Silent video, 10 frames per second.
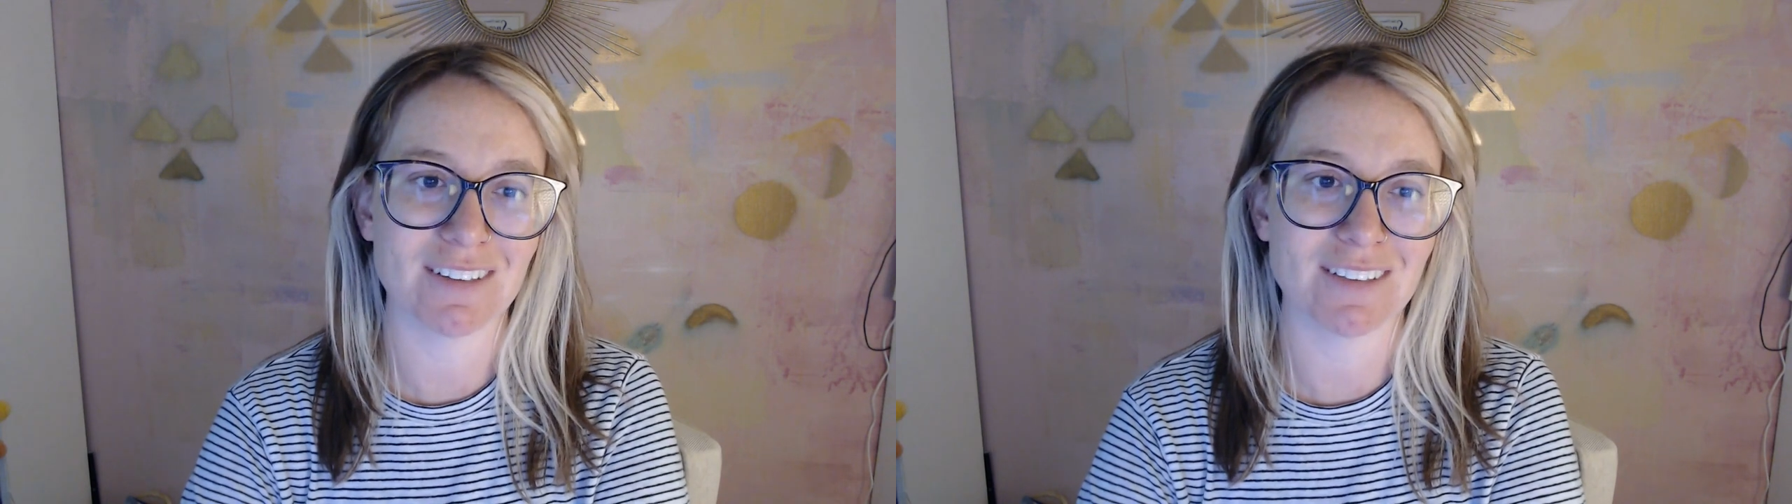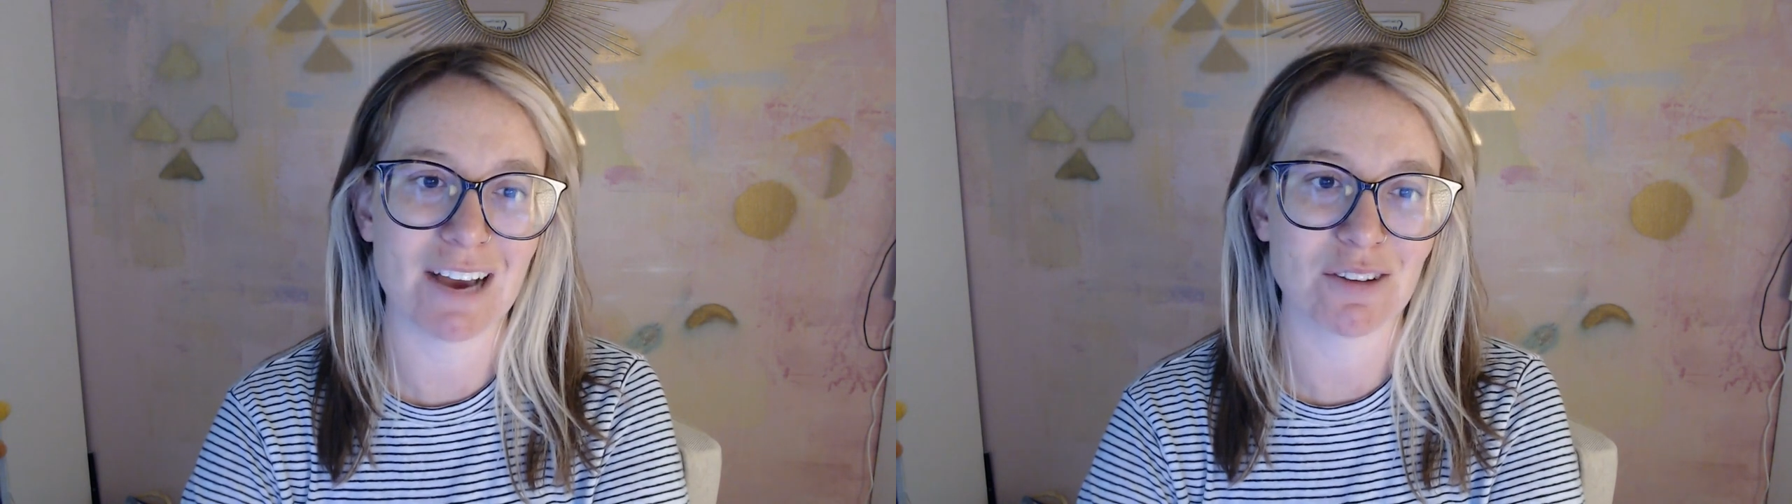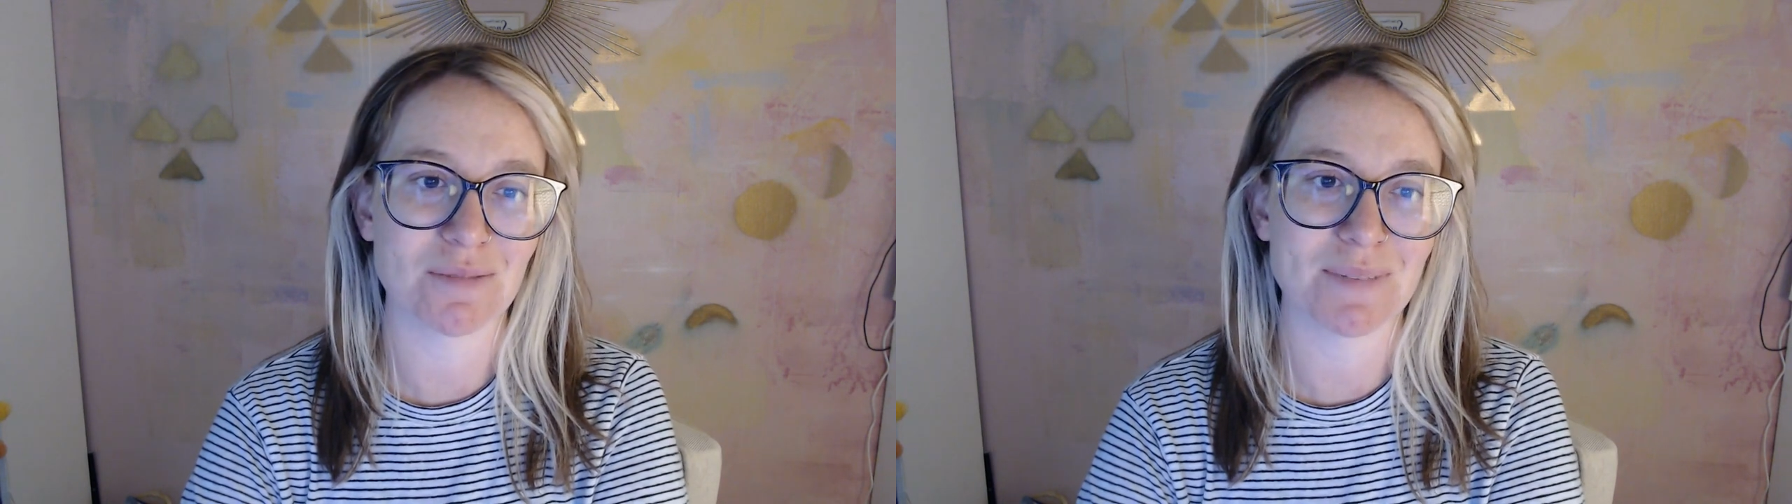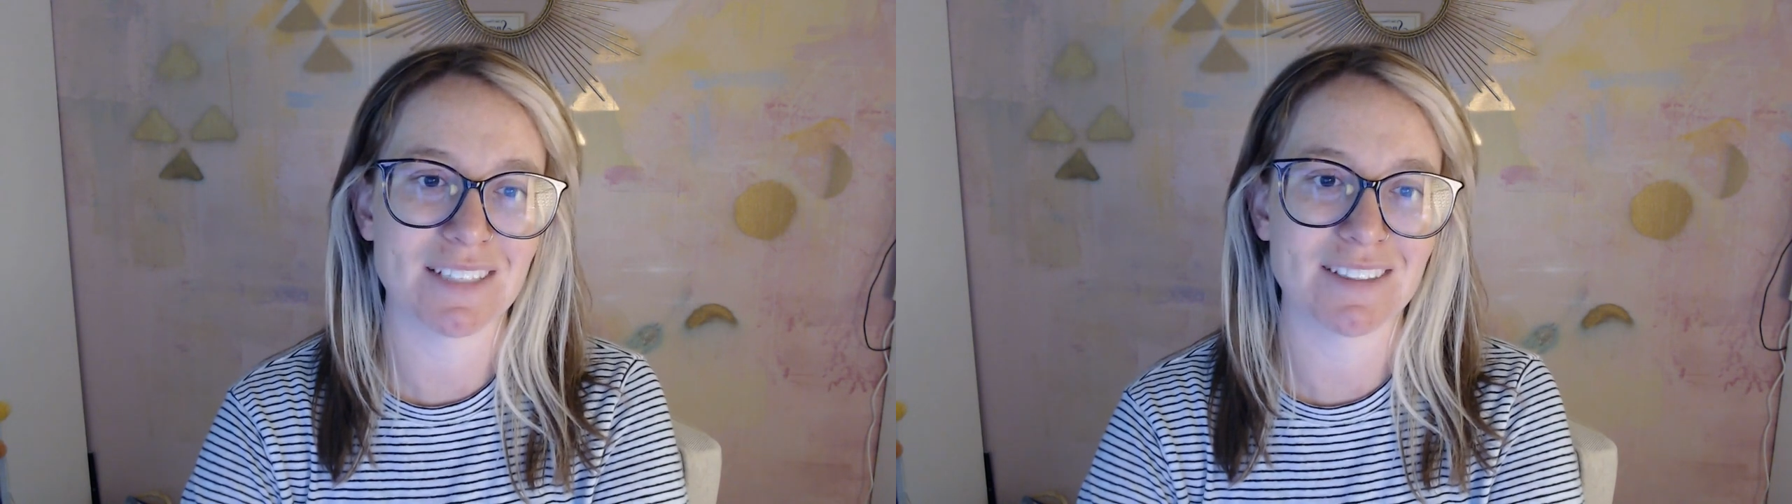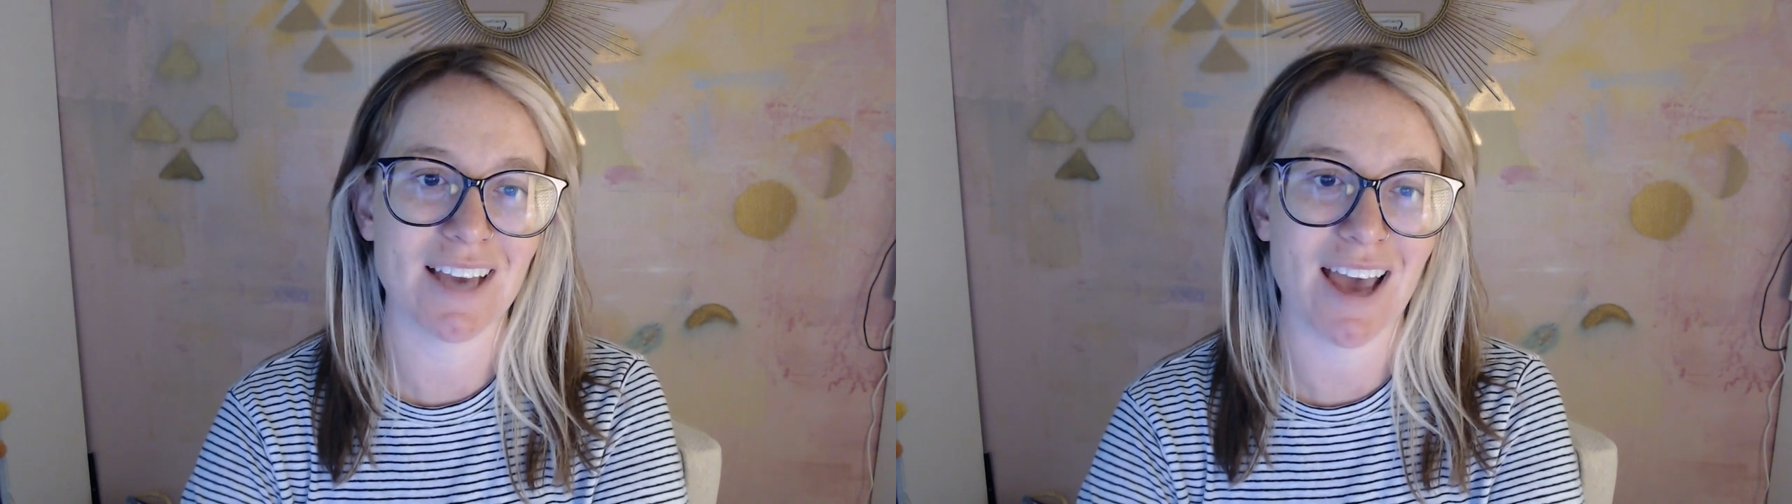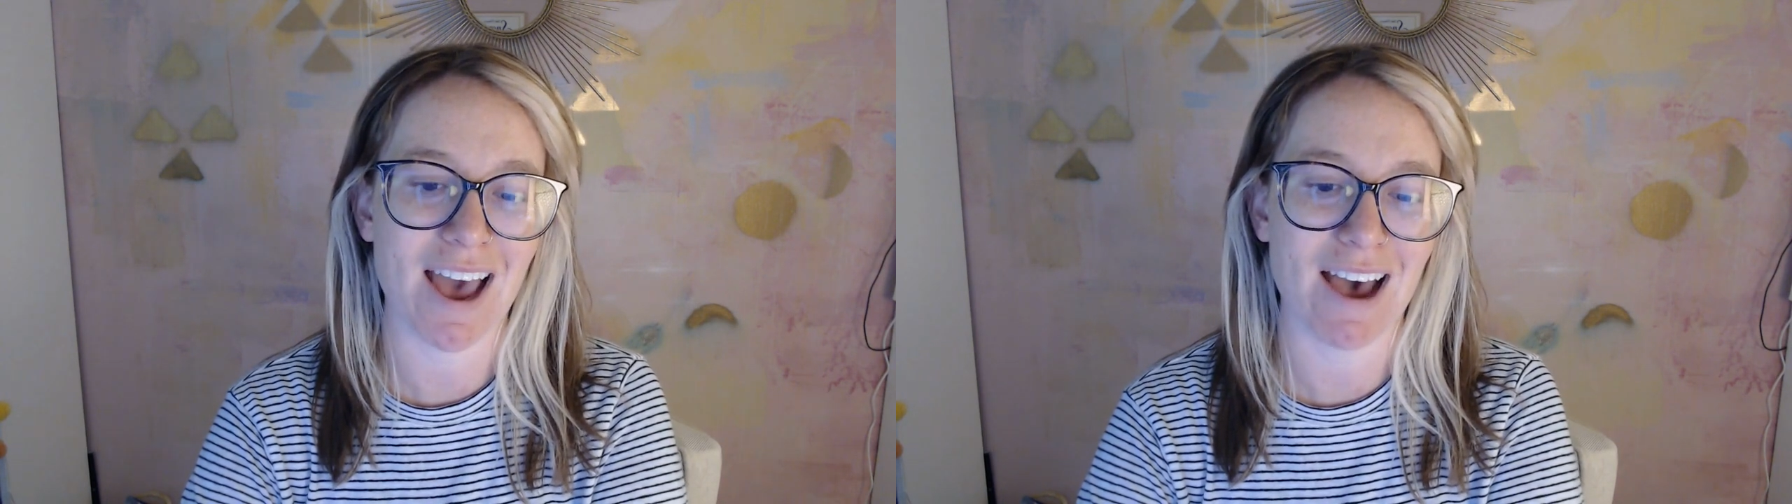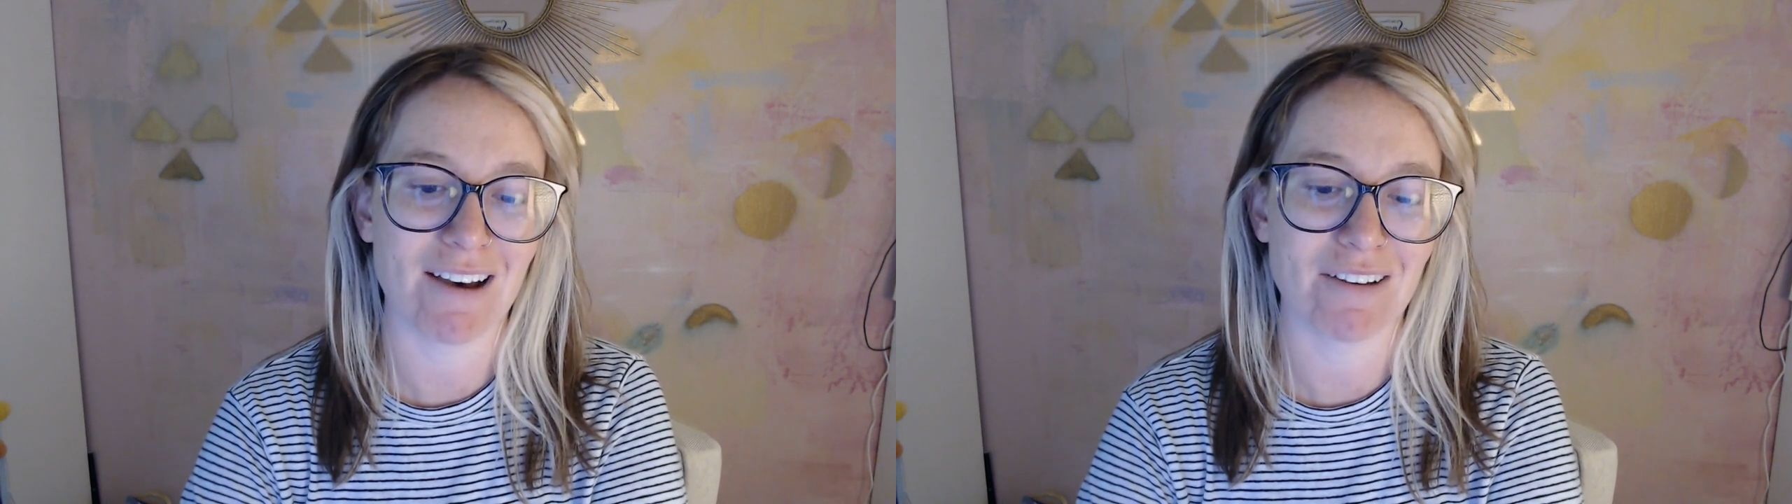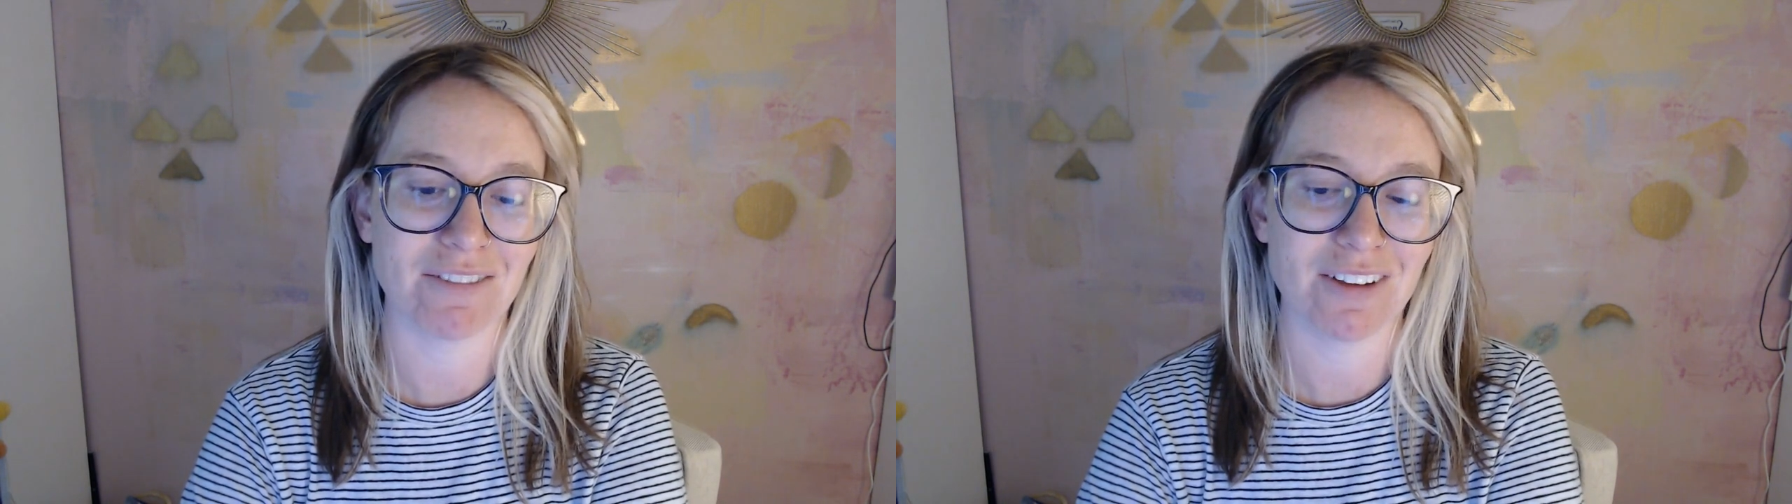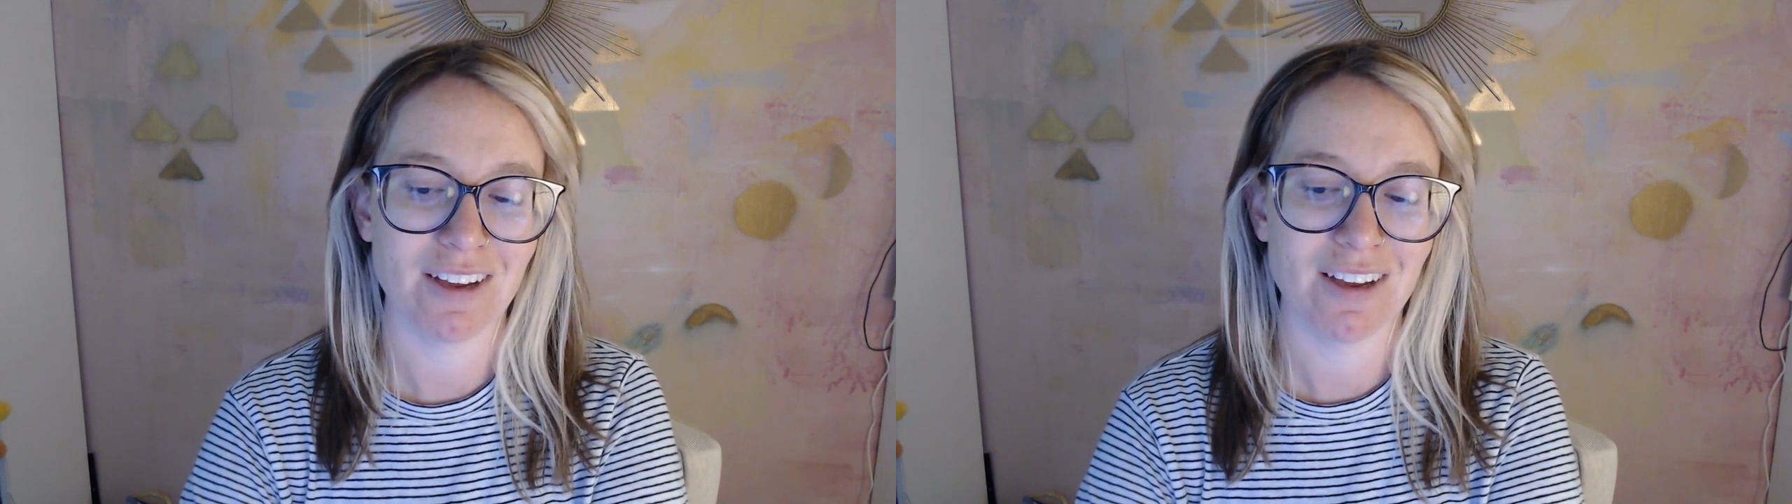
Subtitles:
allows me to have